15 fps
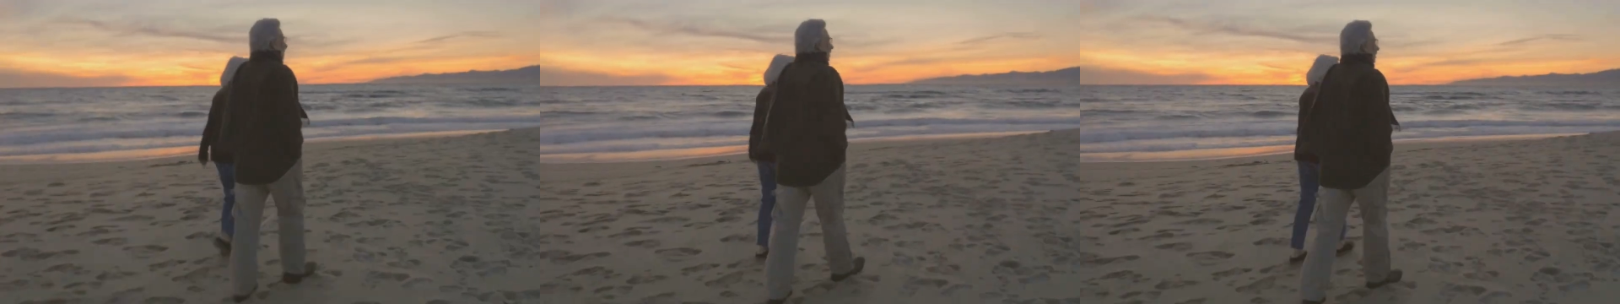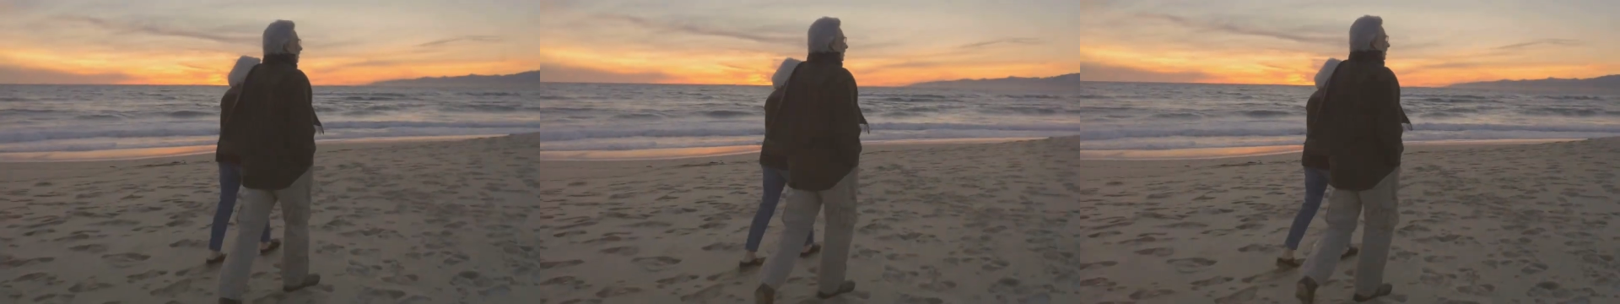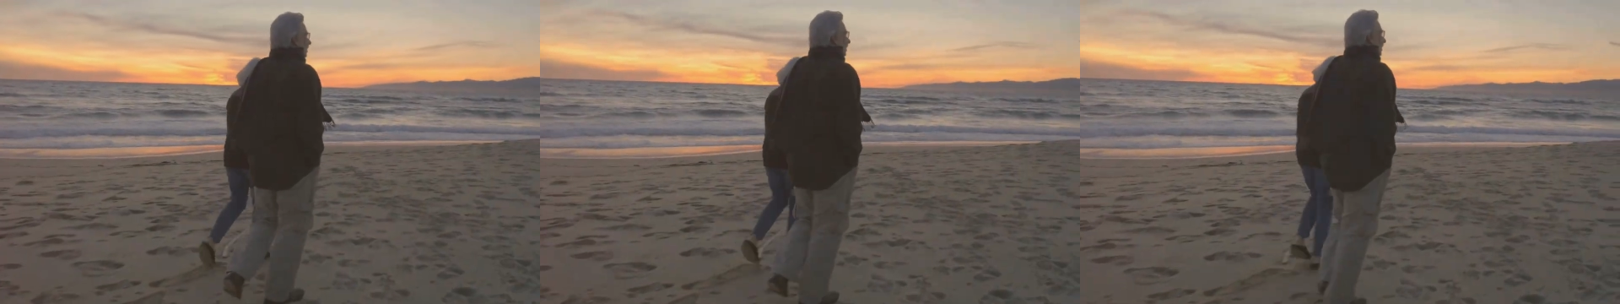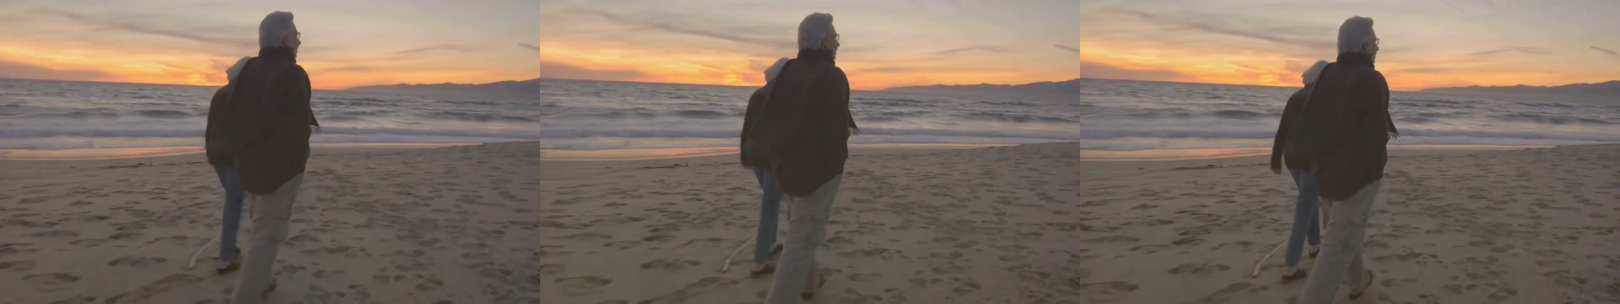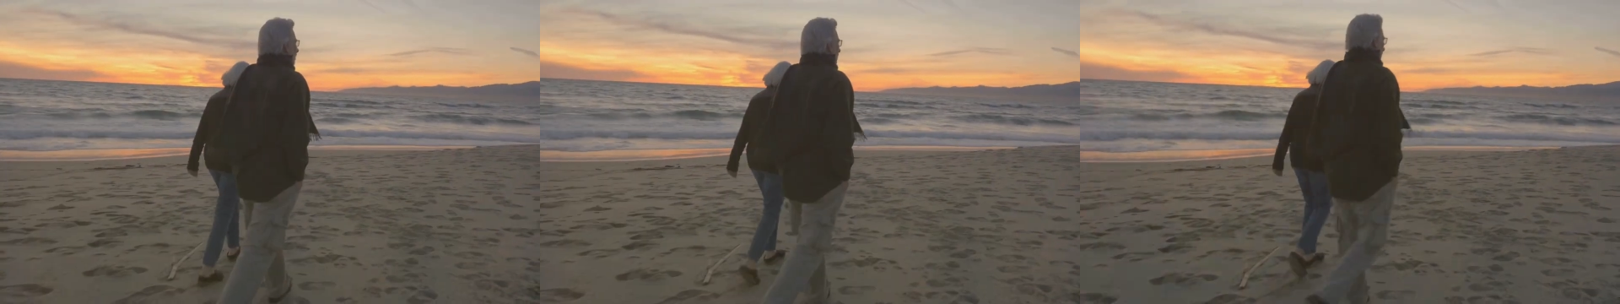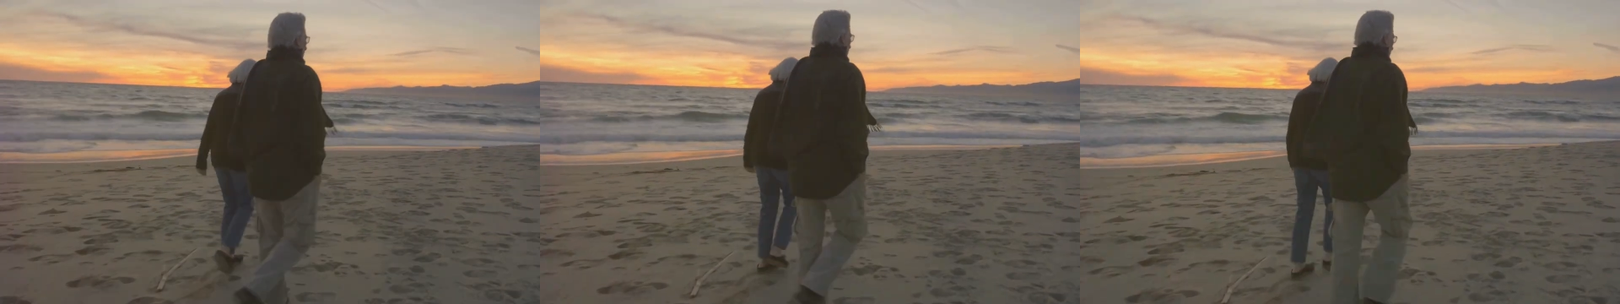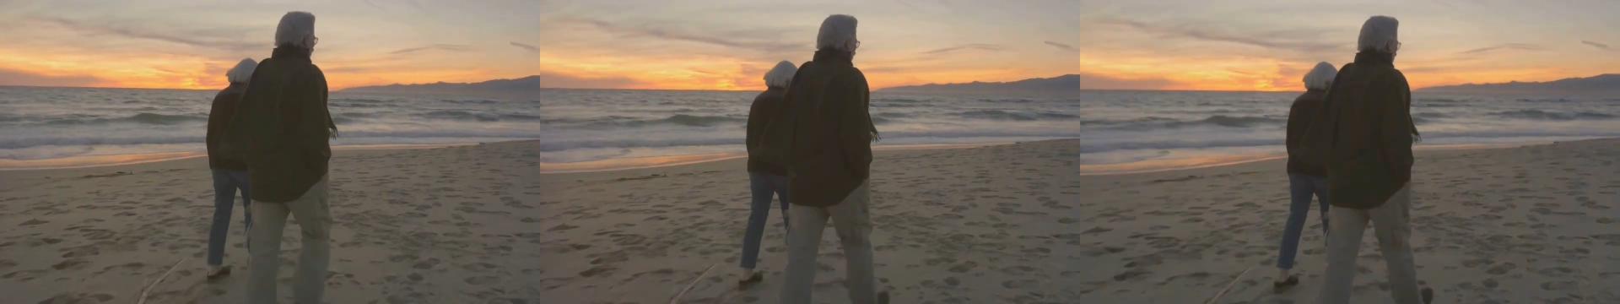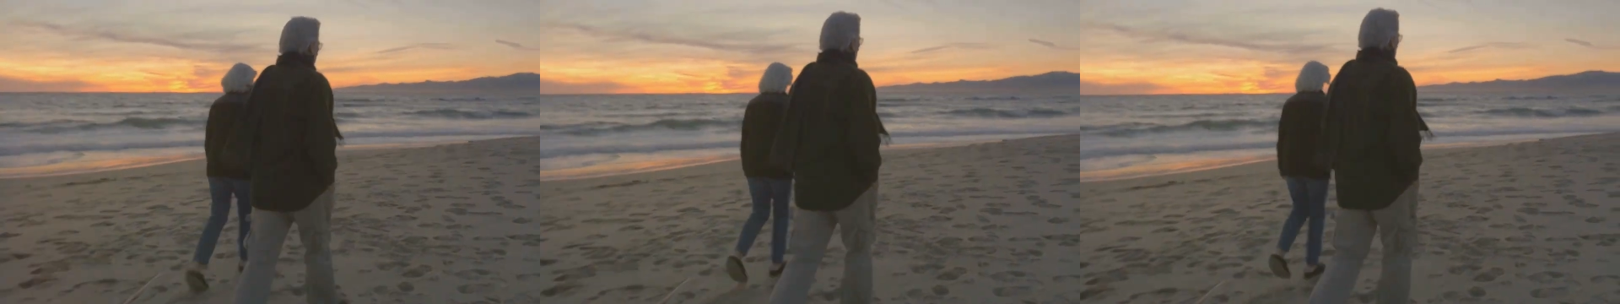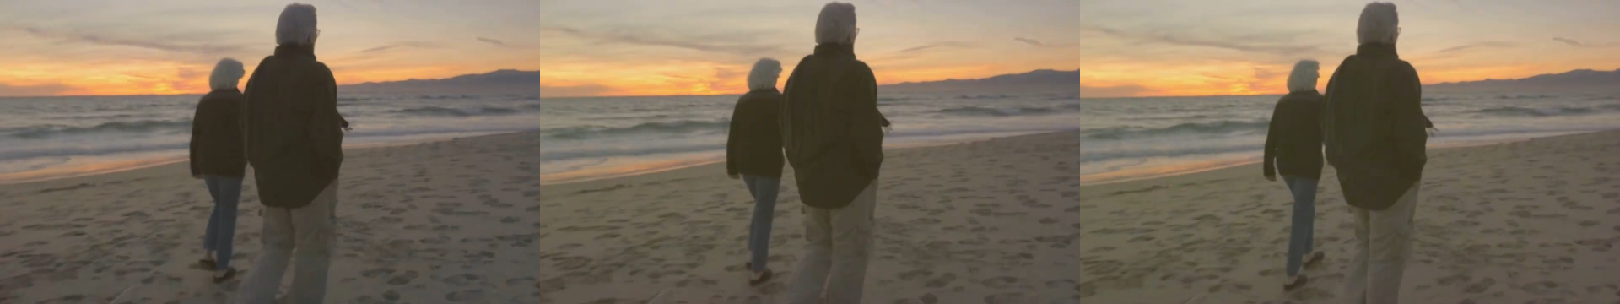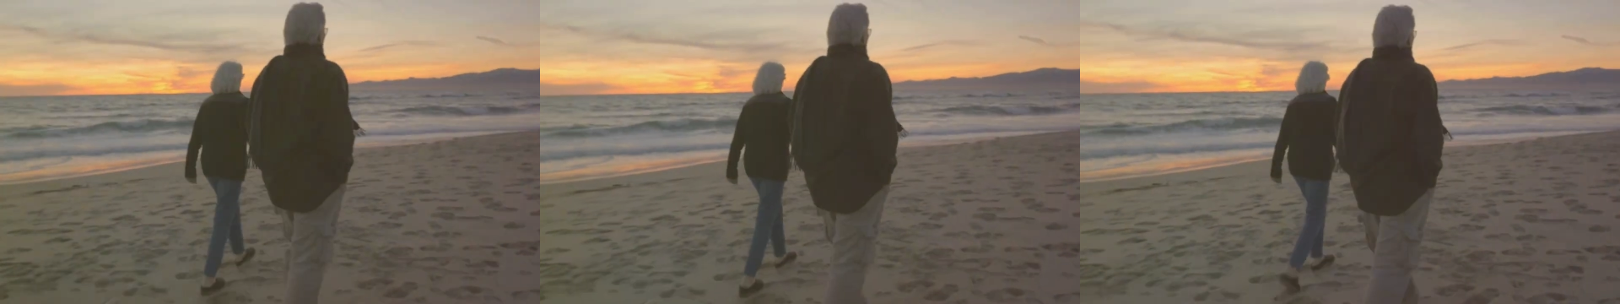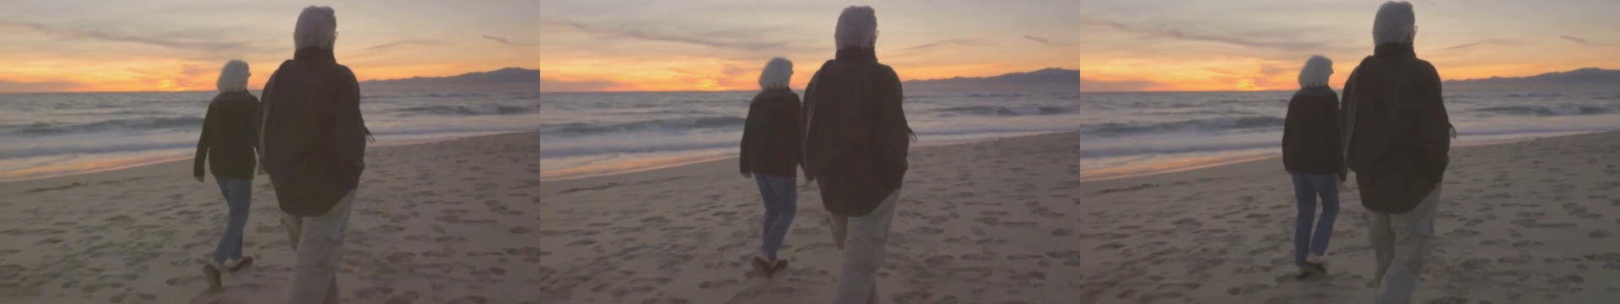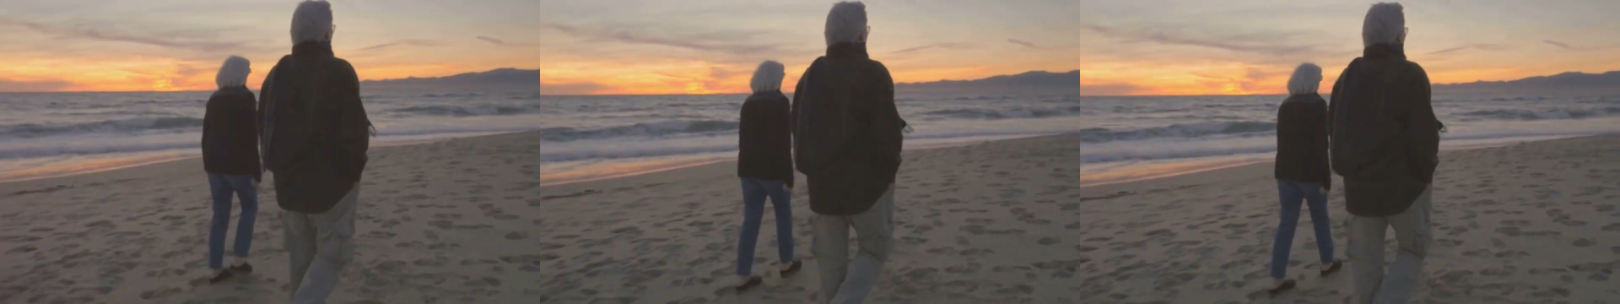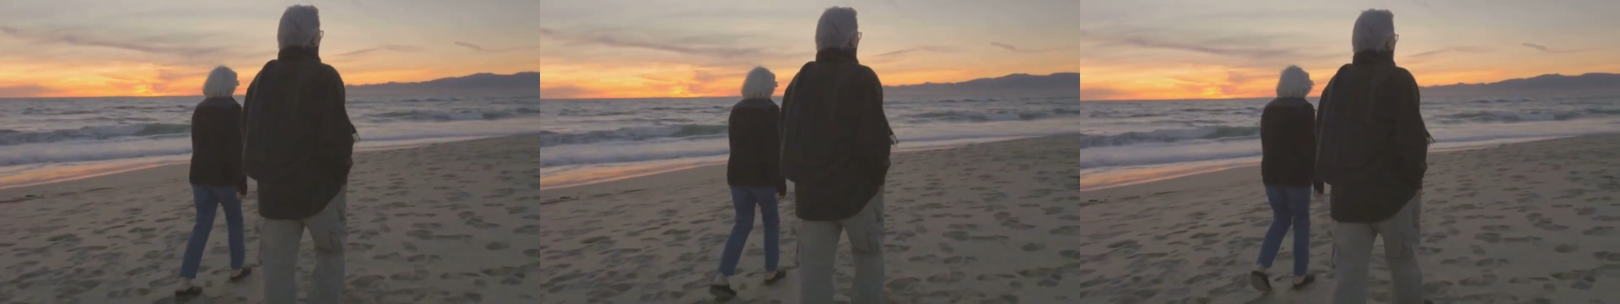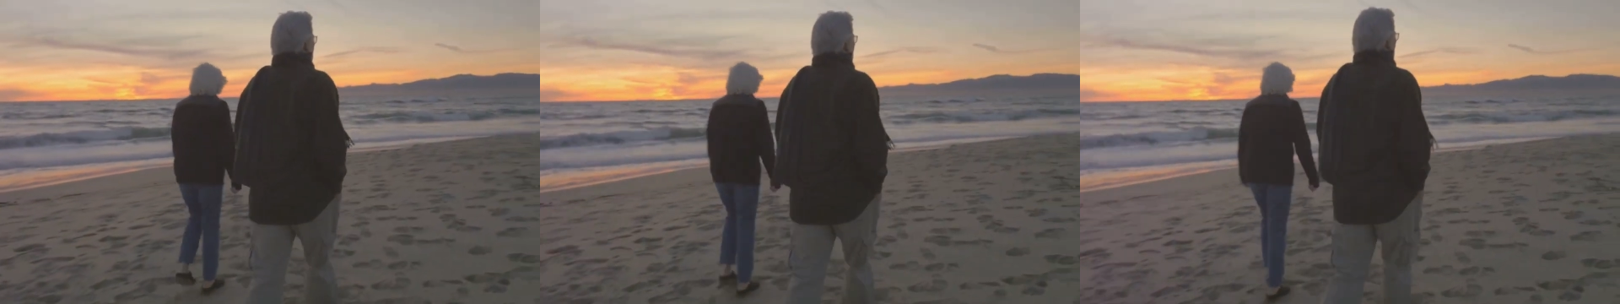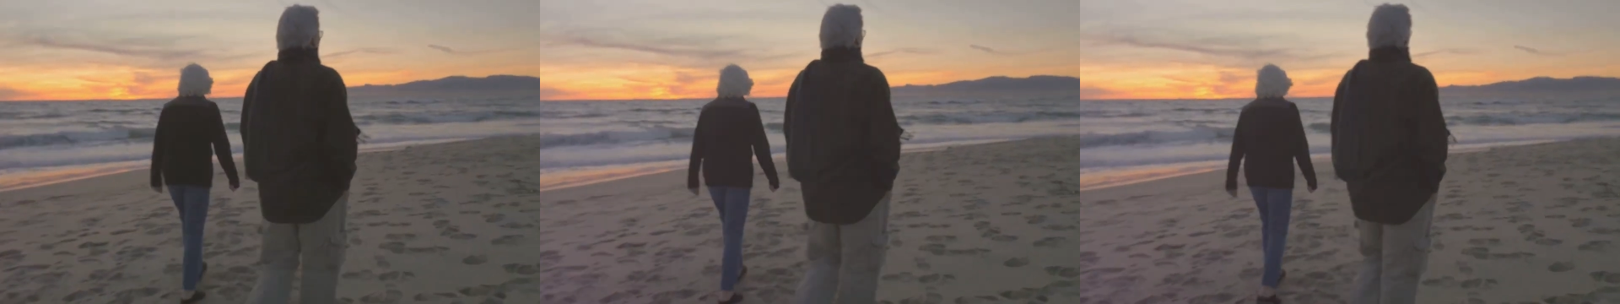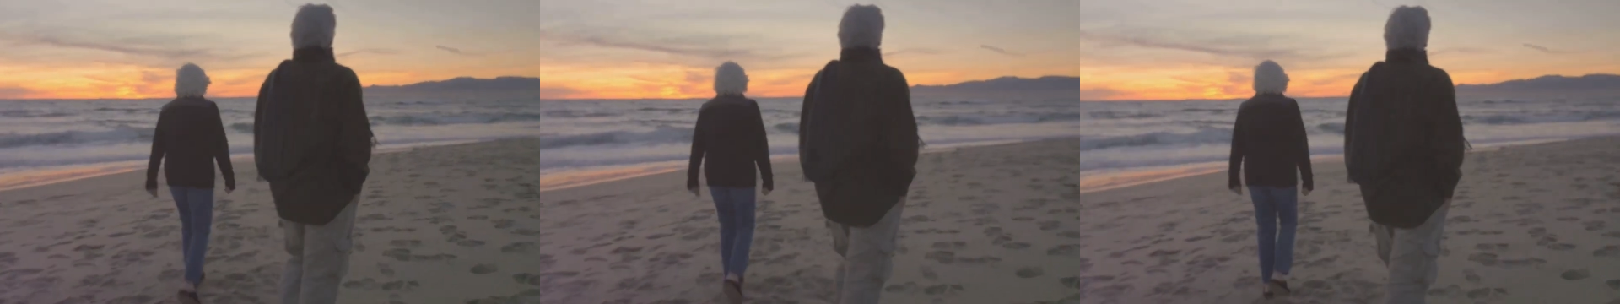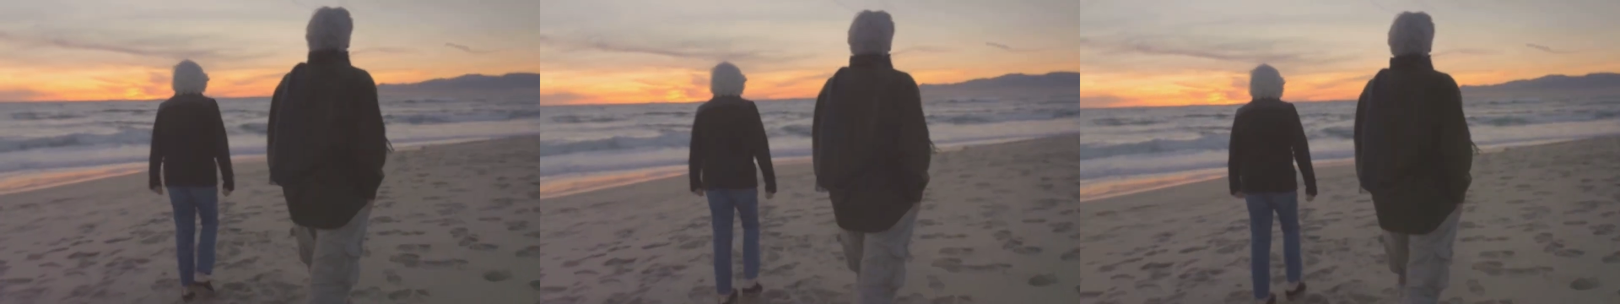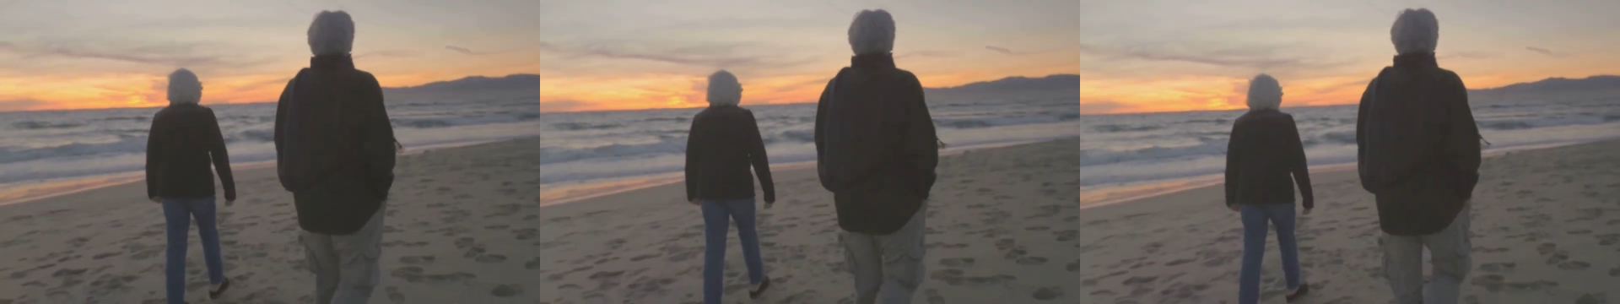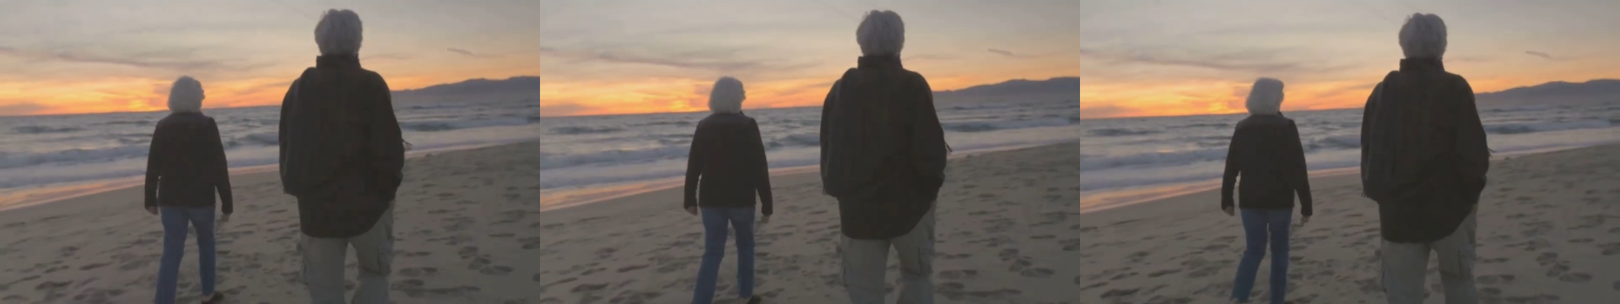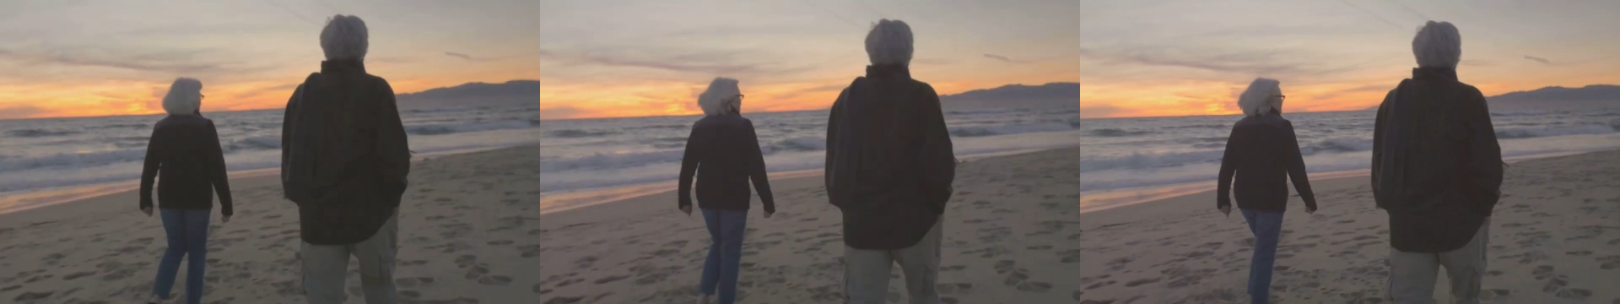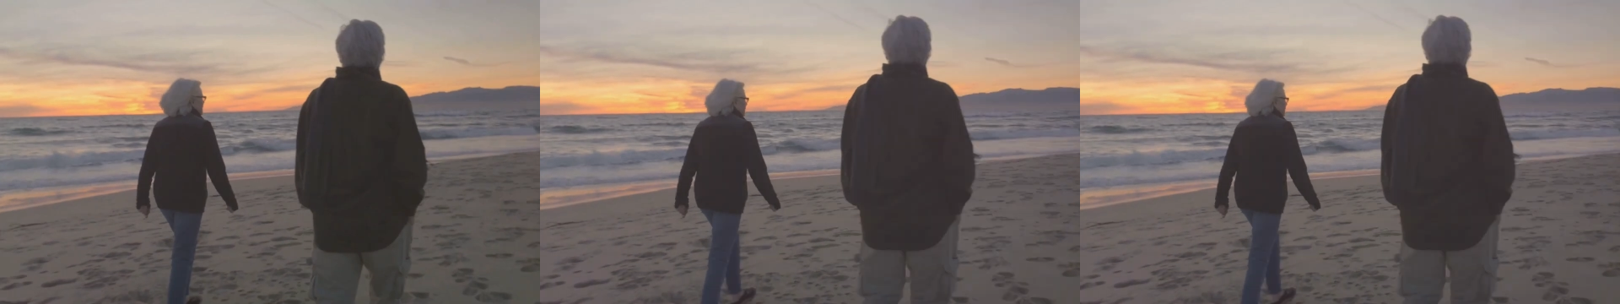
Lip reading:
Nobody's mouth can be seen.